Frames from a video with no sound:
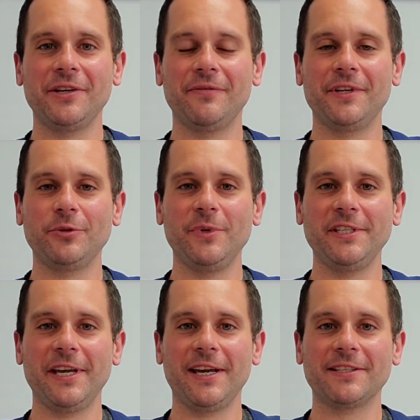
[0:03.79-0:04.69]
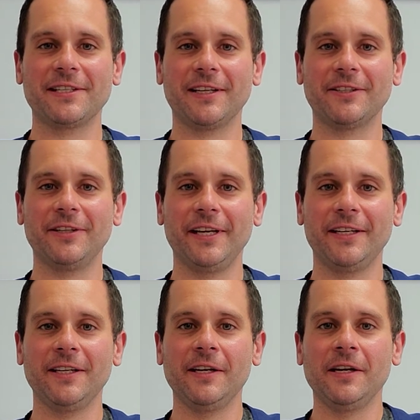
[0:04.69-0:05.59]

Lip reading: of this week's Ask Dr. Dan.